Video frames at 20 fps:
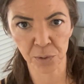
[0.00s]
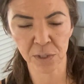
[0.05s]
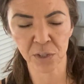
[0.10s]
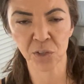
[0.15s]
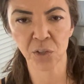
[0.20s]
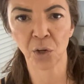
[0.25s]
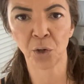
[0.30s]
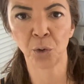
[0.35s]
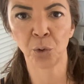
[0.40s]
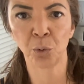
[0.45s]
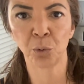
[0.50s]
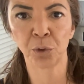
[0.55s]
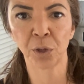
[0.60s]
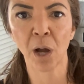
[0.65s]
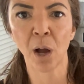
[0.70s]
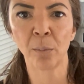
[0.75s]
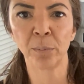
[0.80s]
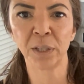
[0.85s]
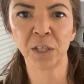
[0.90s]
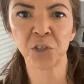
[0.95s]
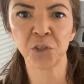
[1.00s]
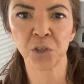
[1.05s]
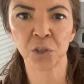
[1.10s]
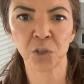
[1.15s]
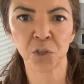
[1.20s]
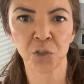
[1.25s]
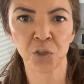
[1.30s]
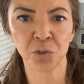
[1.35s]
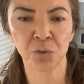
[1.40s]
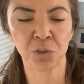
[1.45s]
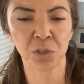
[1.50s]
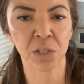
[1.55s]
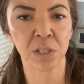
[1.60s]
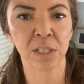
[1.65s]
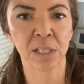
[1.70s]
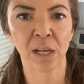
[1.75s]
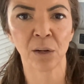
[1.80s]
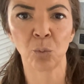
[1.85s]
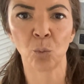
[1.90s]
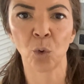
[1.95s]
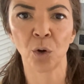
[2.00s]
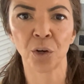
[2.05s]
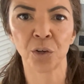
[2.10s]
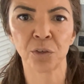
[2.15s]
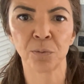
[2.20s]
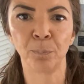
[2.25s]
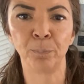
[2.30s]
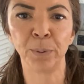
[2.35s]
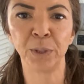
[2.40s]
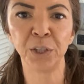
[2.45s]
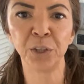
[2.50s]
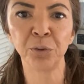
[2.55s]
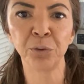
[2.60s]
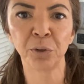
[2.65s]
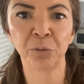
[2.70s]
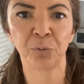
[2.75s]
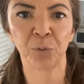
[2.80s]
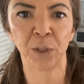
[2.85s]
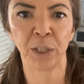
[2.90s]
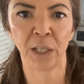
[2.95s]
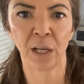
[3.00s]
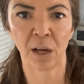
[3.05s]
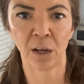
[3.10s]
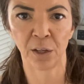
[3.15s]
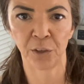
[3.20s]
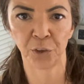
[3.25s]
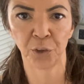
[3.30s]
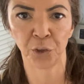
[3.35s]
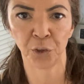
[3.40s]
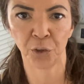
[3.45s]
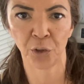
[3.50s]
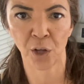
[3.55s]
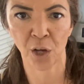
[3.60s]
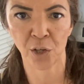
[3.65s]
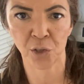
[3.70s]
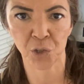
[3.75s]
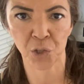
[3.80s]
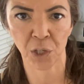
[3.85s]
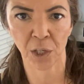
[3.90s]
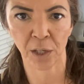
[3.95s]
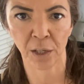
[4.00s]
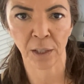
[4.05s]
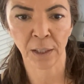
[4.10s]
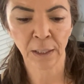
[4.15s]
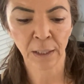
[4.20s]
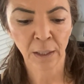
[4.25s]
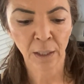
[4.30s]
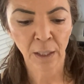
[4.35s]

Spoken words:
So the combination of the two, she said, worked beautifully on her nausea.